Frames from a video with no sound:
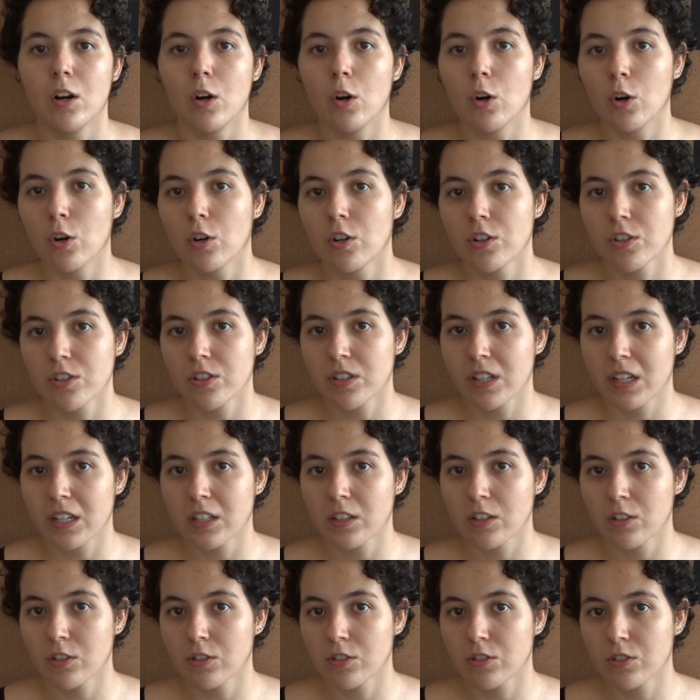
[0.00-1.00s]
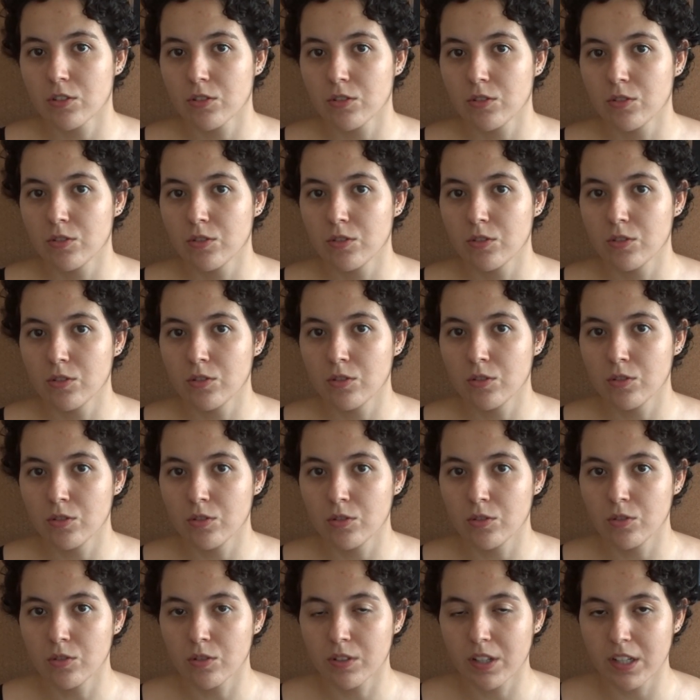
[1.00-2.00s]
or you can go
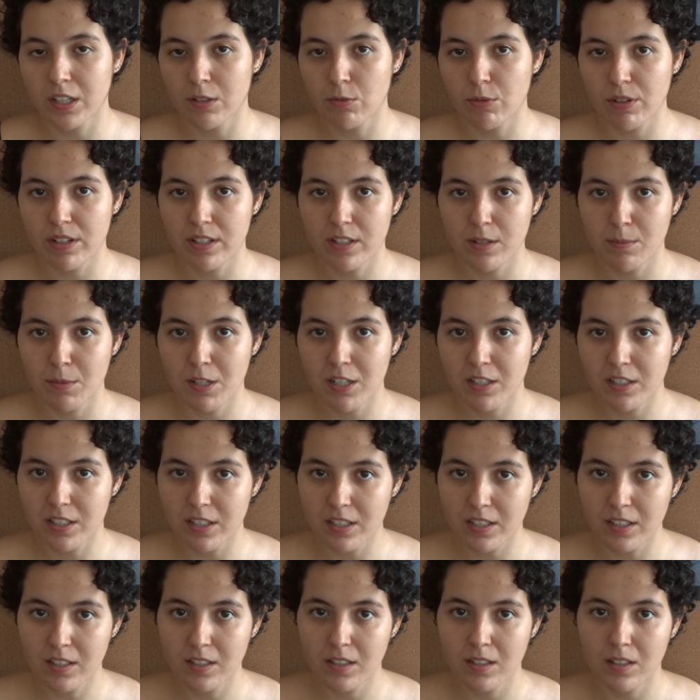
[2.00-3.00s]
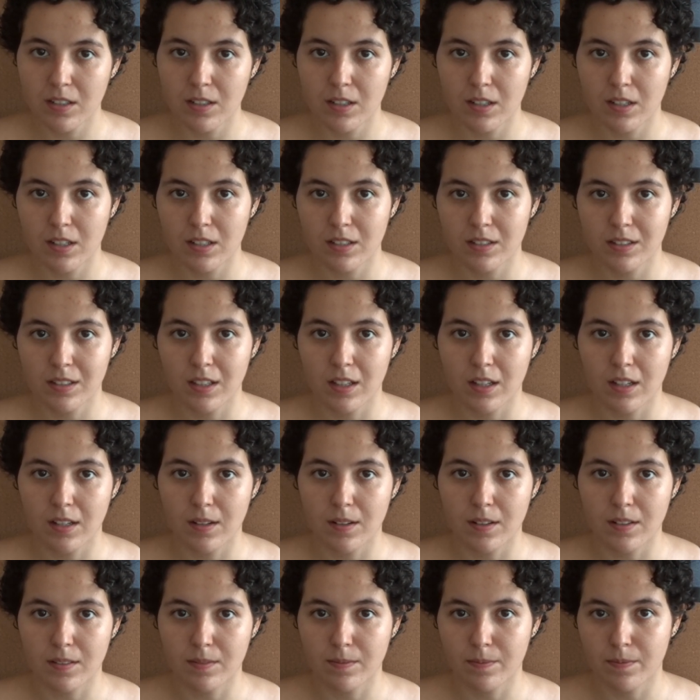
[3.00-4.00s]
to Kenricha Martin
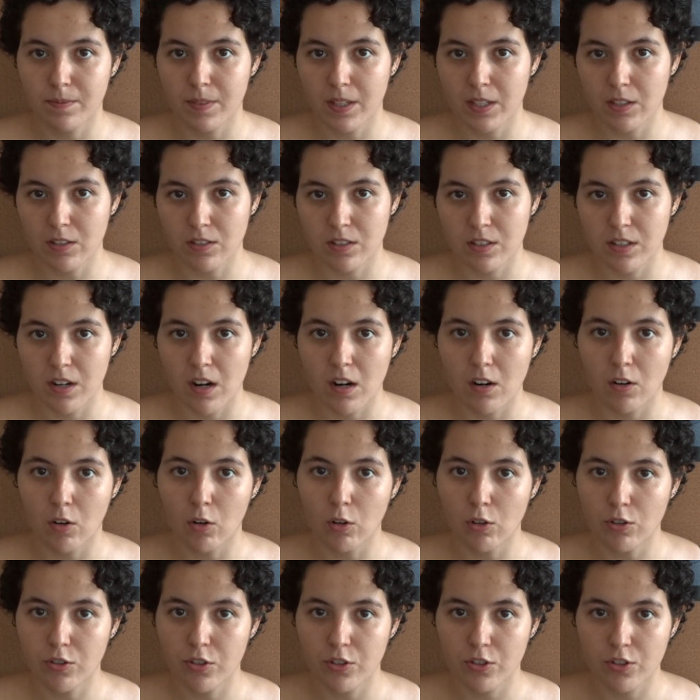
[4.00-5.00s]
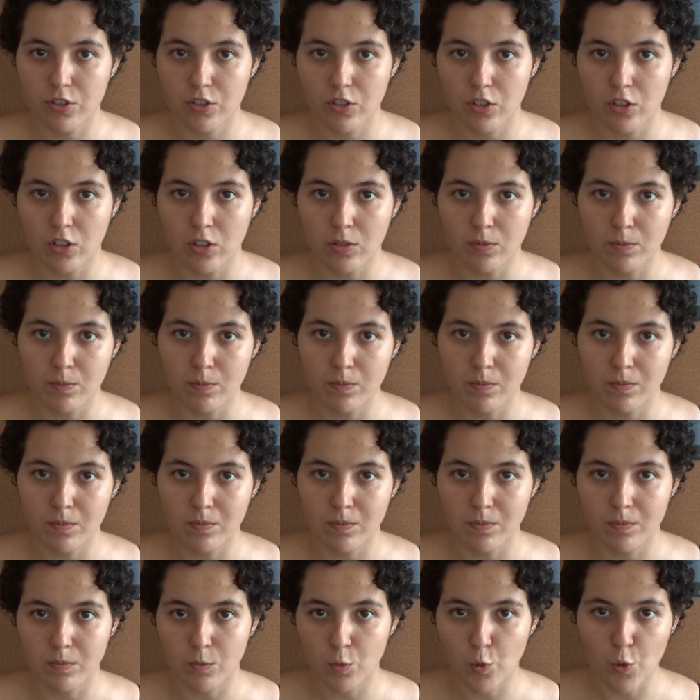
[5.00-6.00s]
that because there are also some
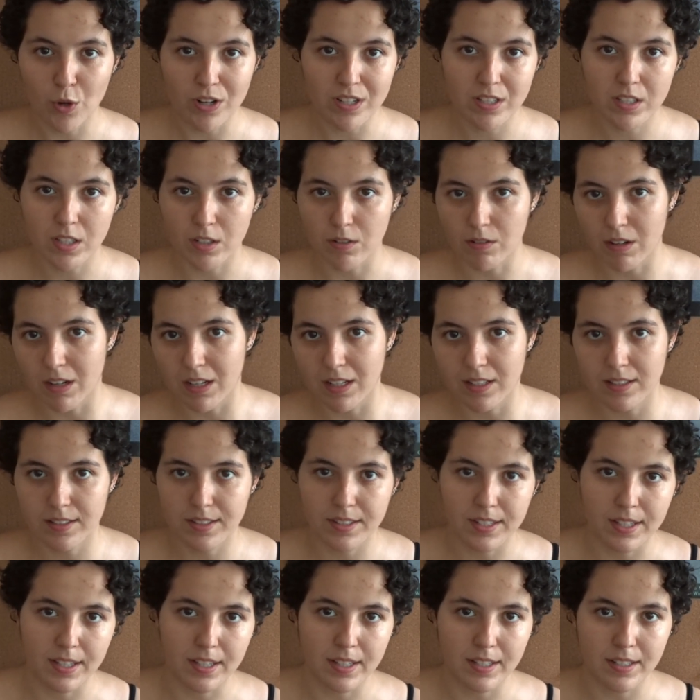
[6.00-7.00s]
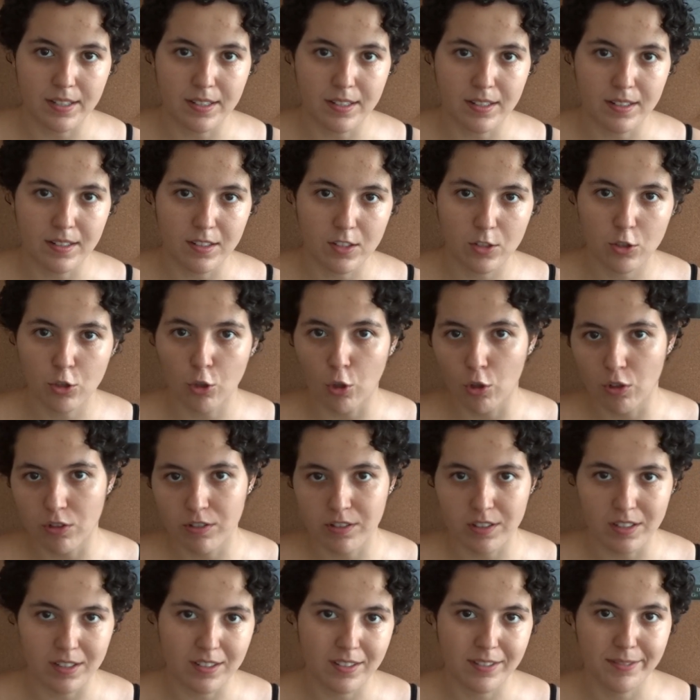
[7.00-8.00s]
restaurants and stalls
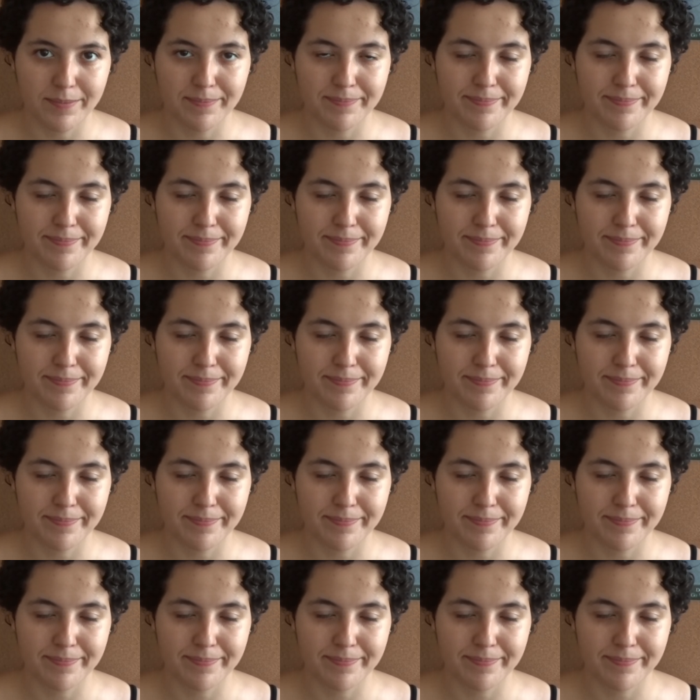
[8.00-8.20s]
there